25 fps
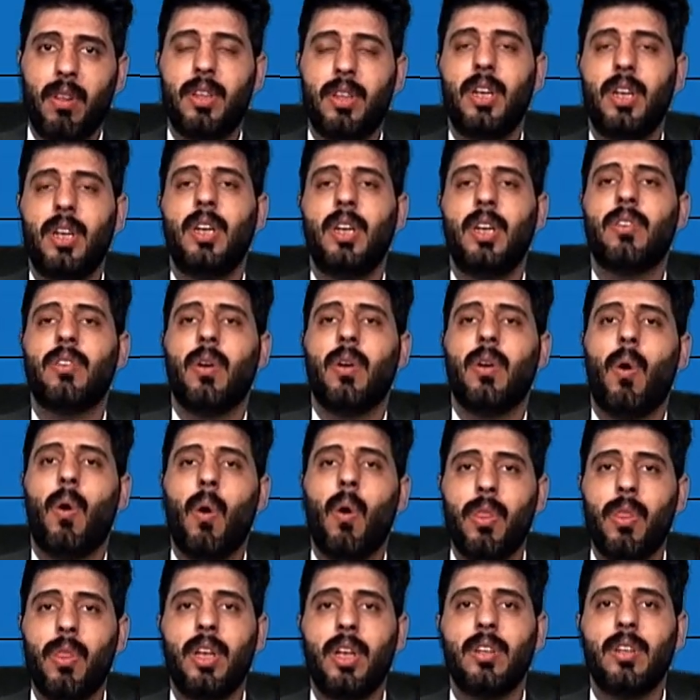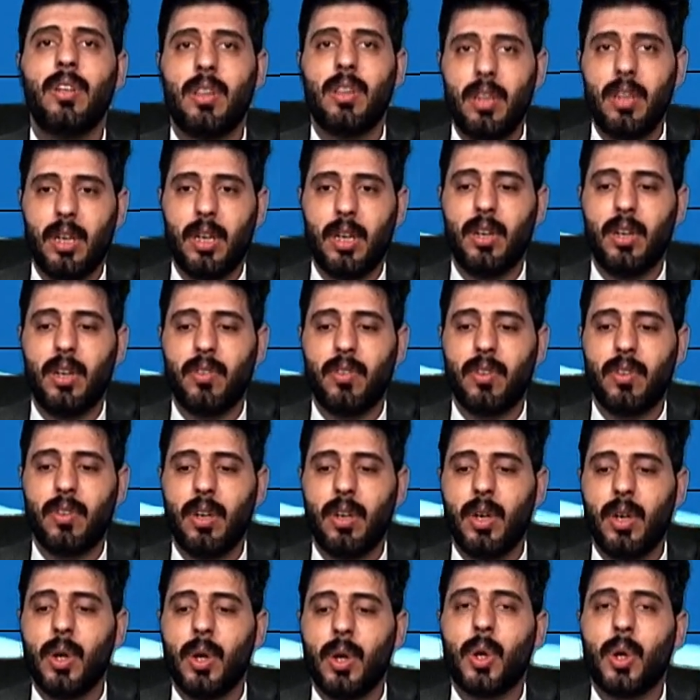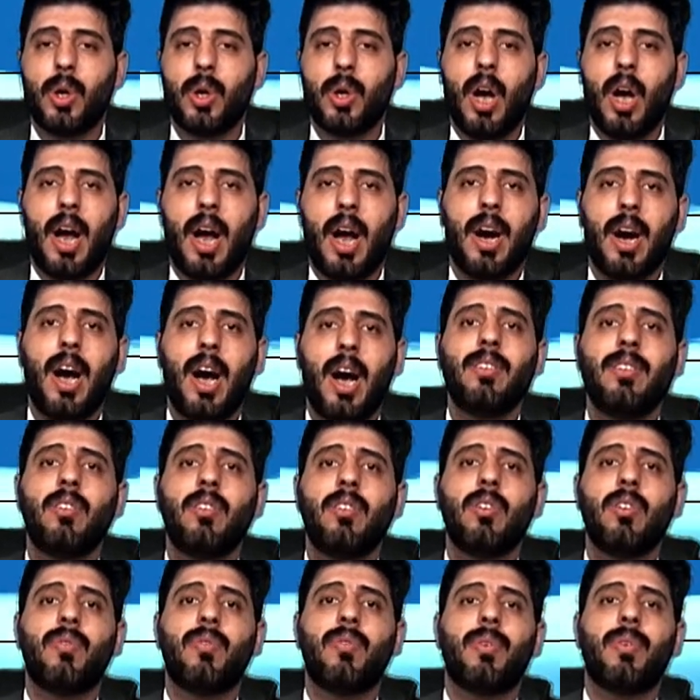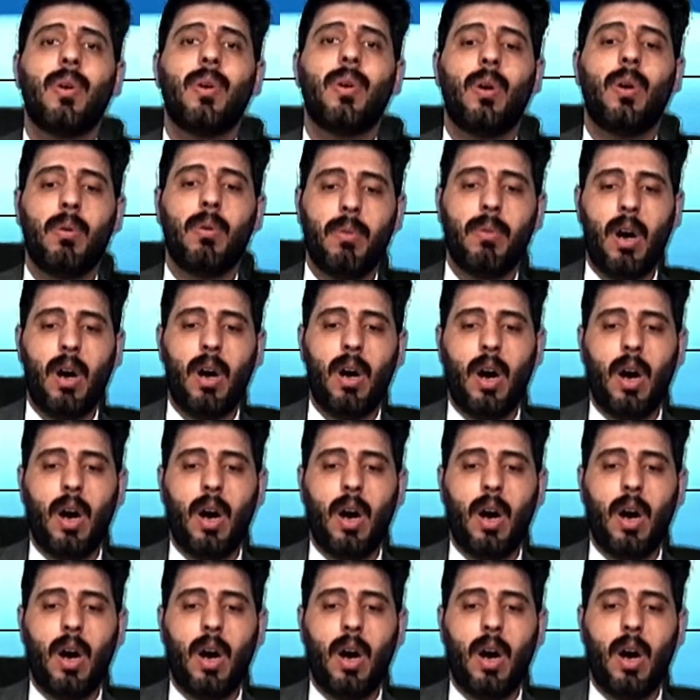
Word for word: deeds, all these things arises from